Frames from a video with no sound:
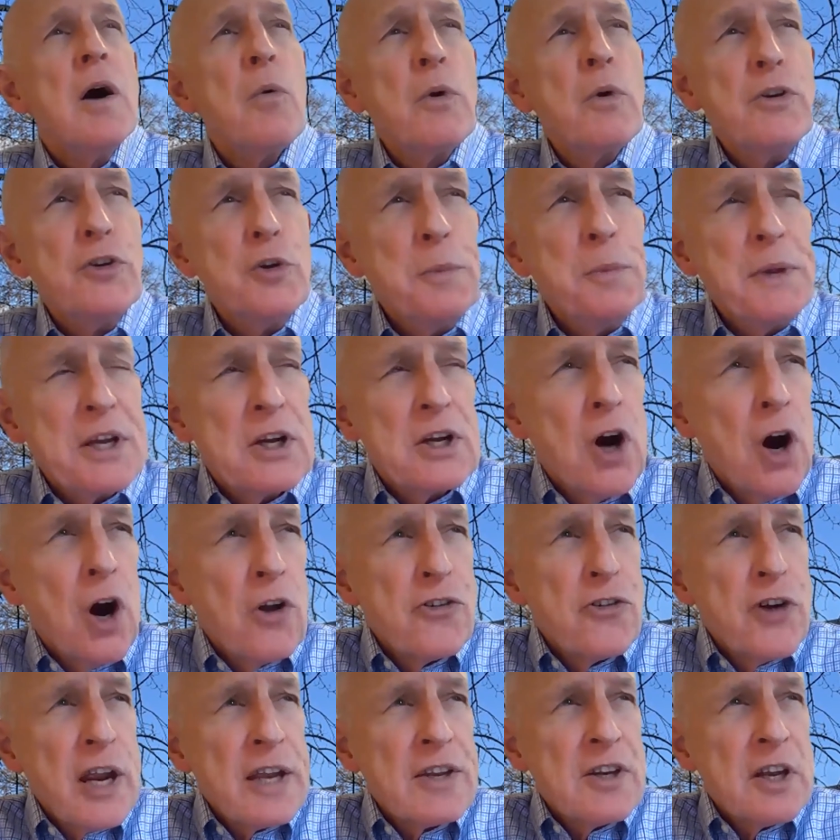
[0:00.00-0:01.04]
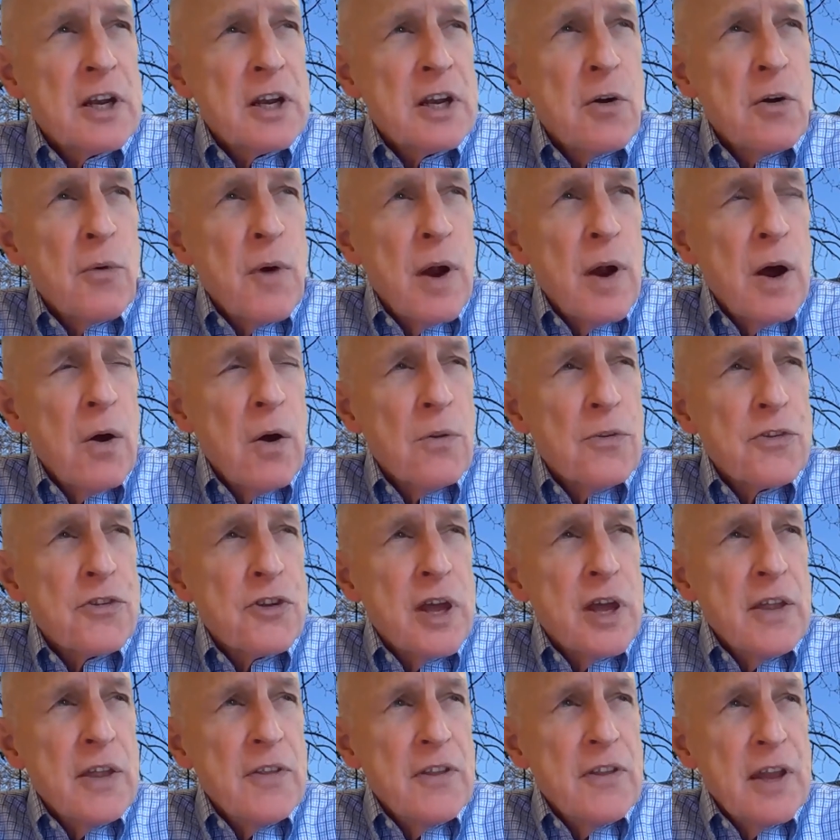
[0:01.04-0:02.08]
Would you be contracting around,
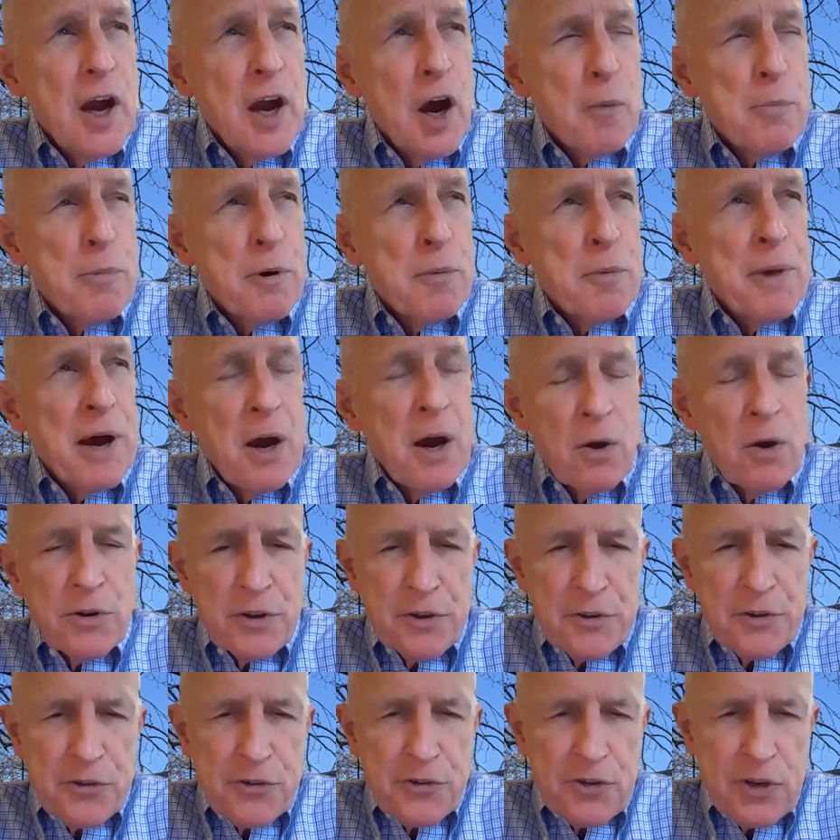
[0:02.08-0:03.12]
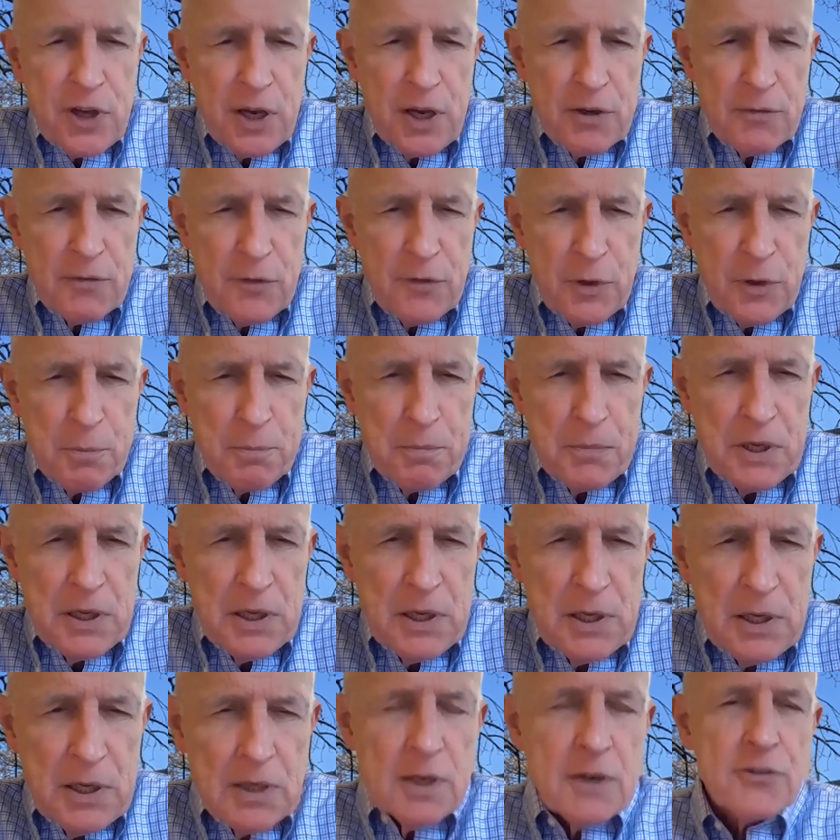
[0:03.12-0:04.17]
say, the upper bound instead of the
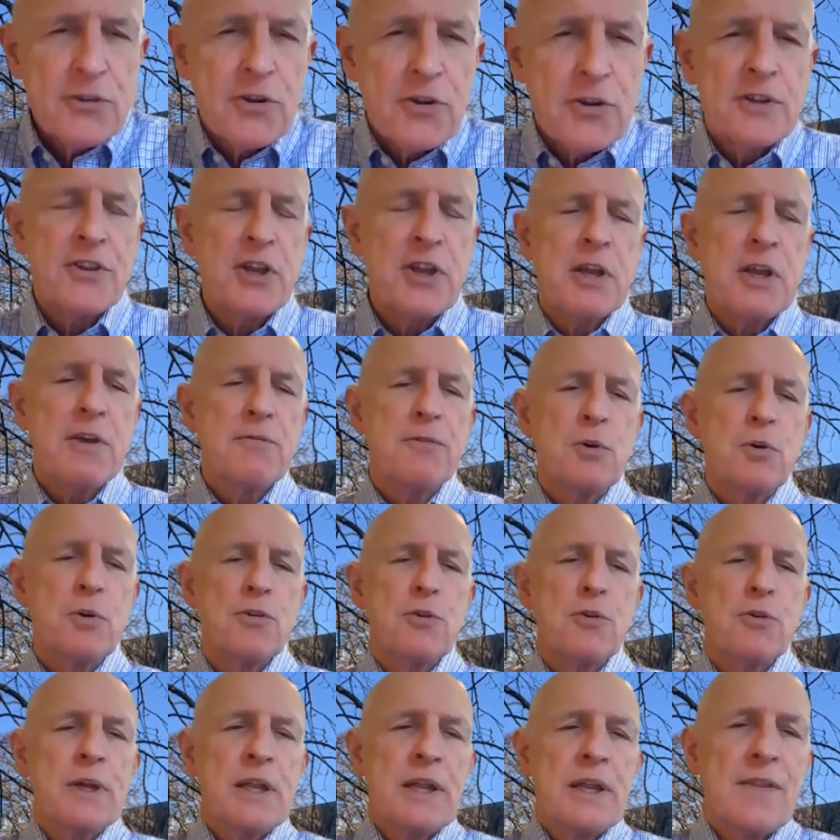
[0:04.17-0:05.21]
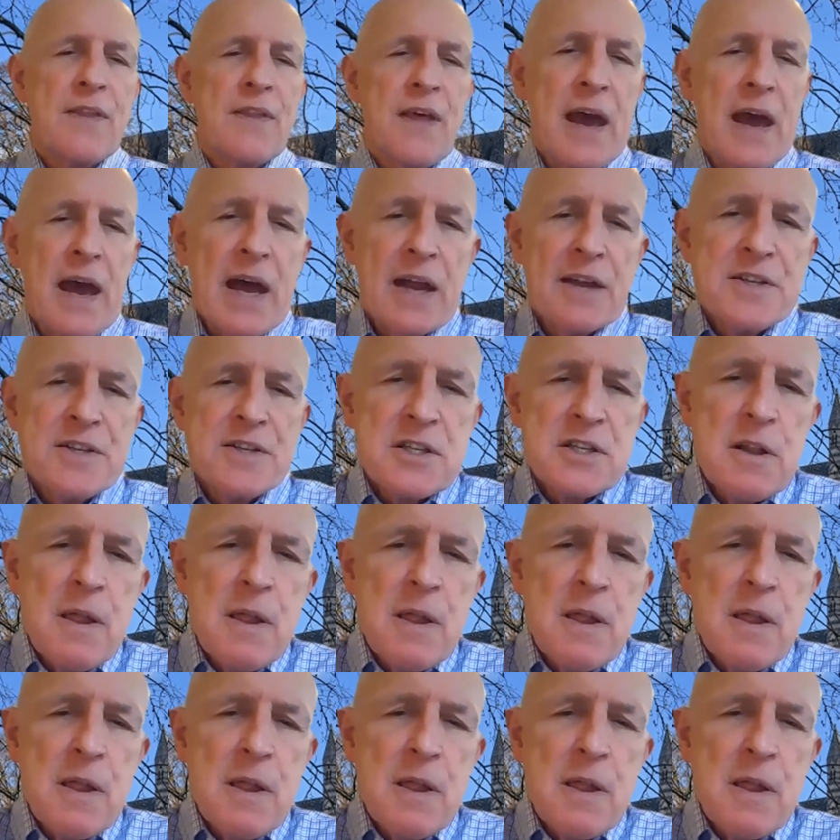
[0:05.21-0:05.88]
mean? So I think if you're doing that,